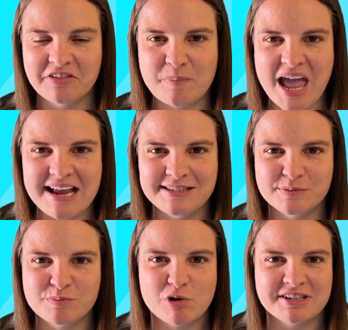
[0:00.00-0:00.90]
The pace
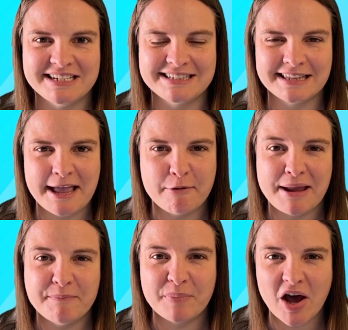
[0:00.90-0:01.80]
was pretty slow
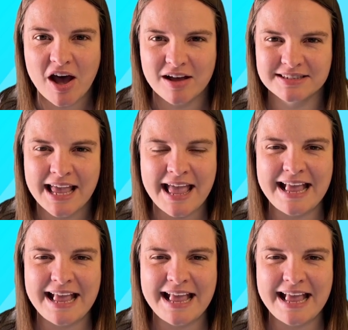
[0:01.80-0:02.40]
in parts.